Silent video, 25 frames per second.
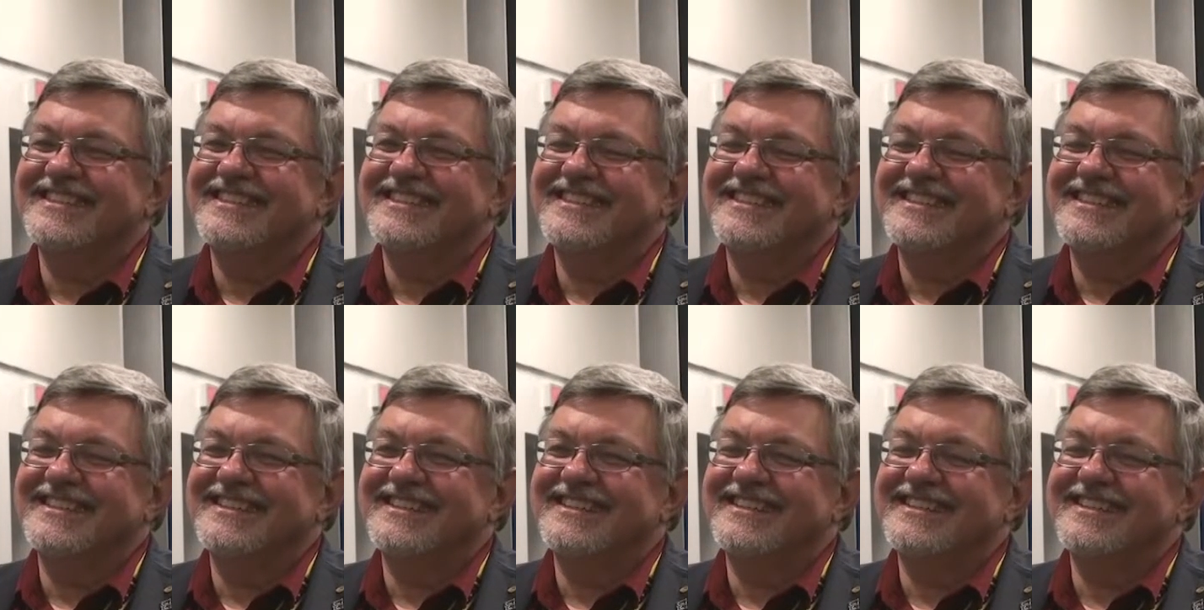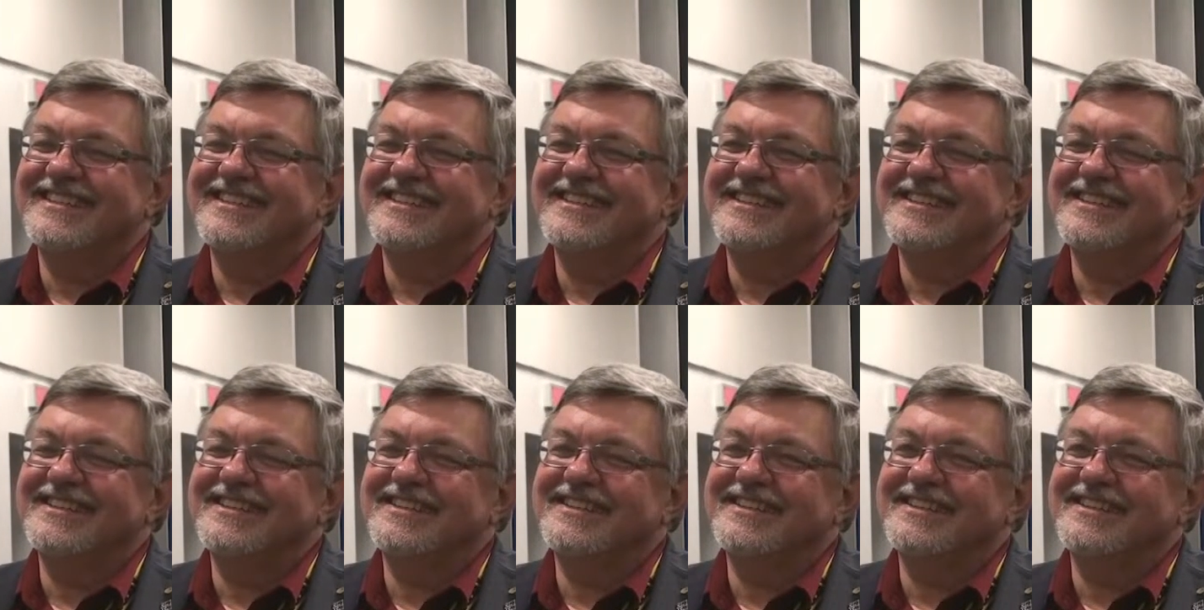And uh,
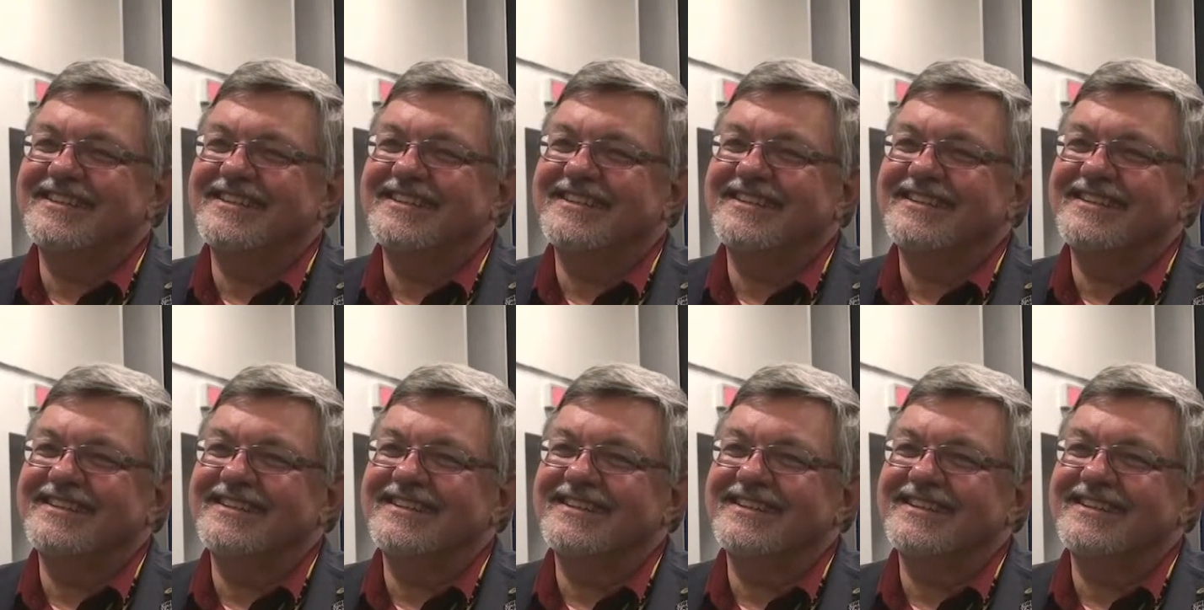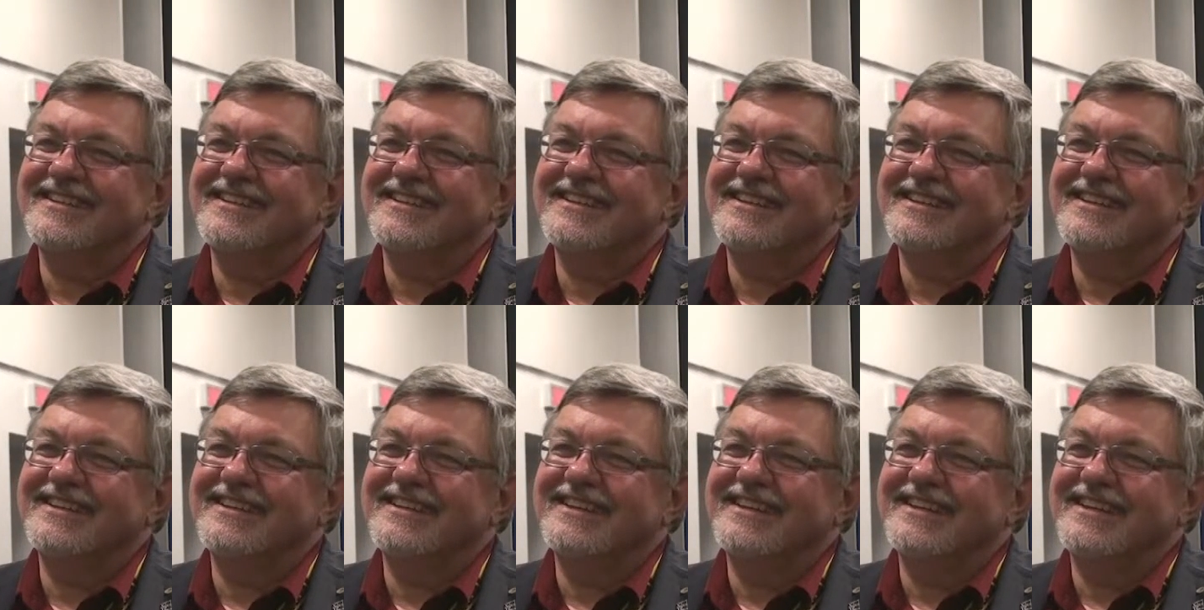you, as a child, because you
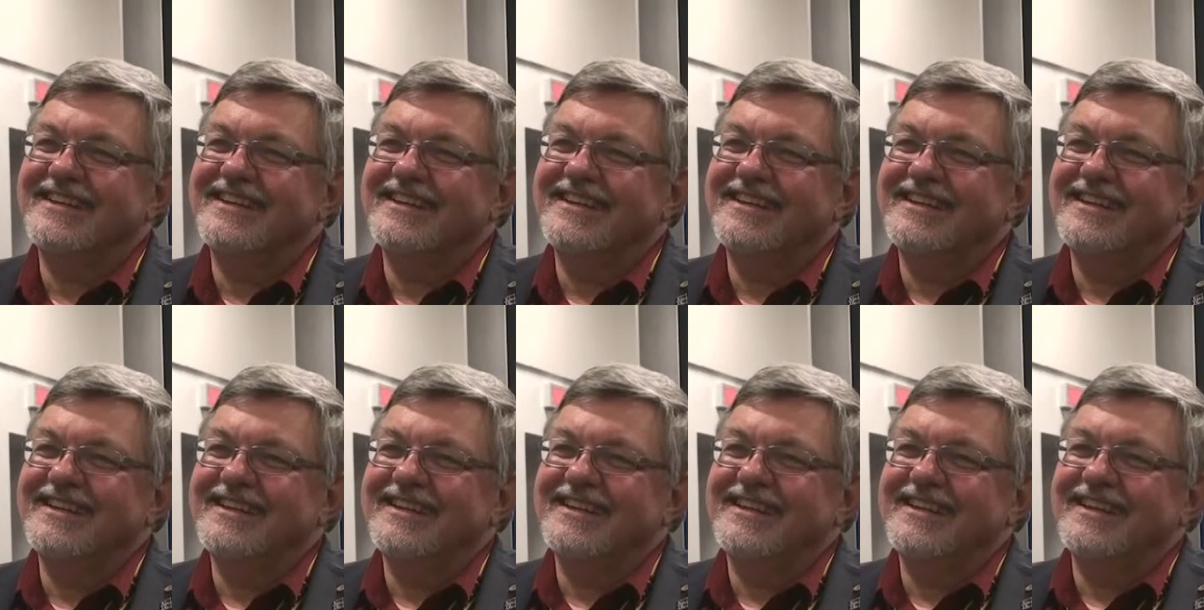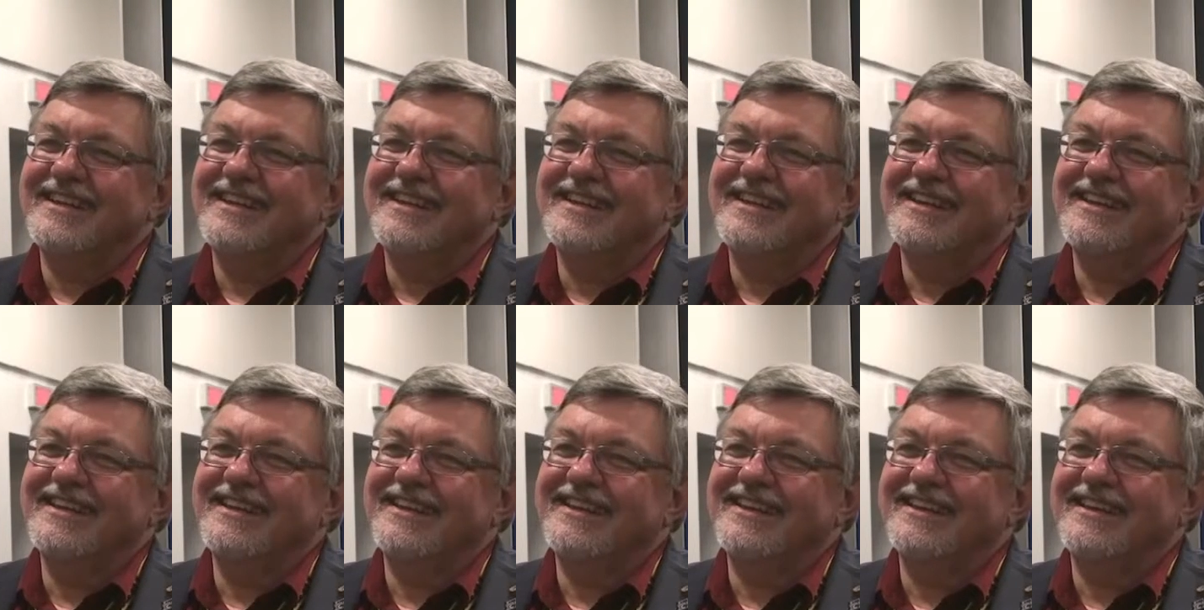grew up right right in the
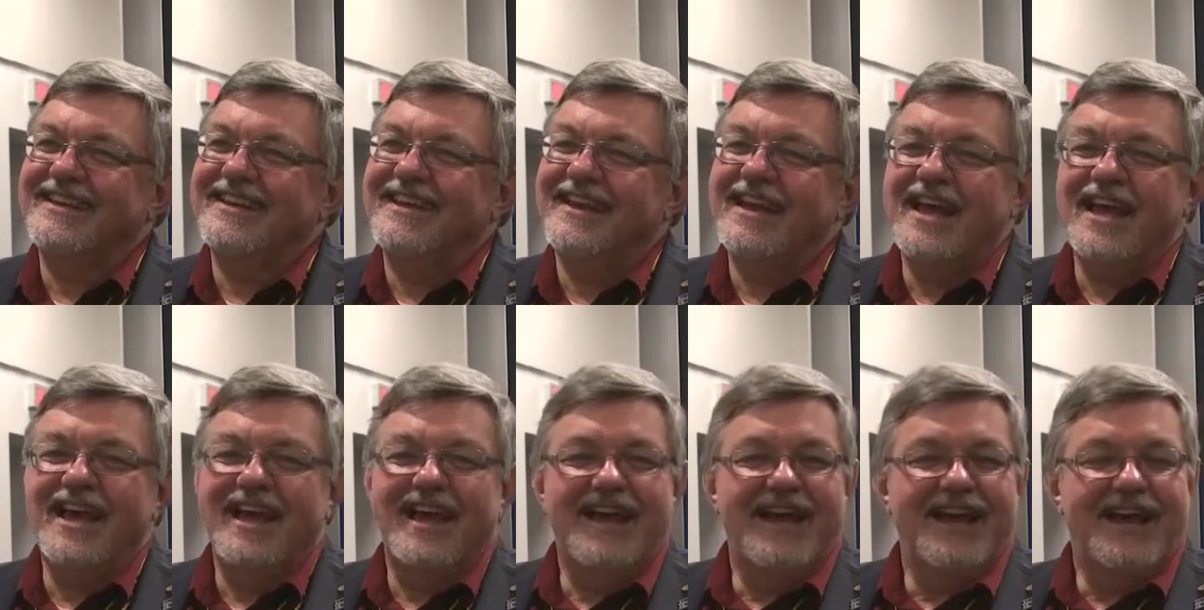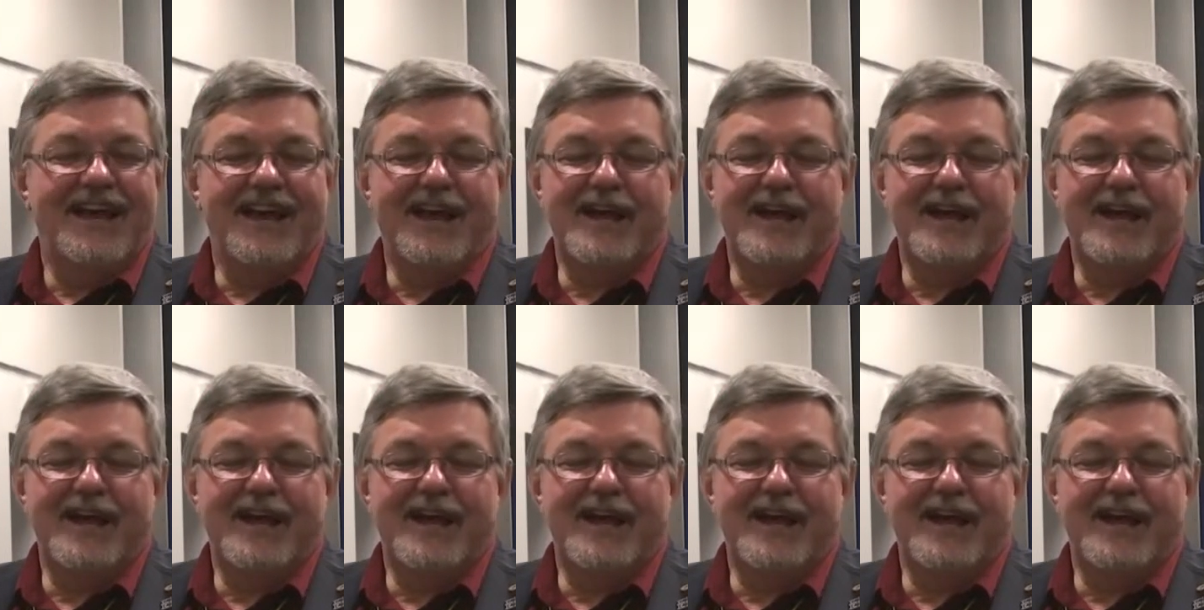middle of it, essentially.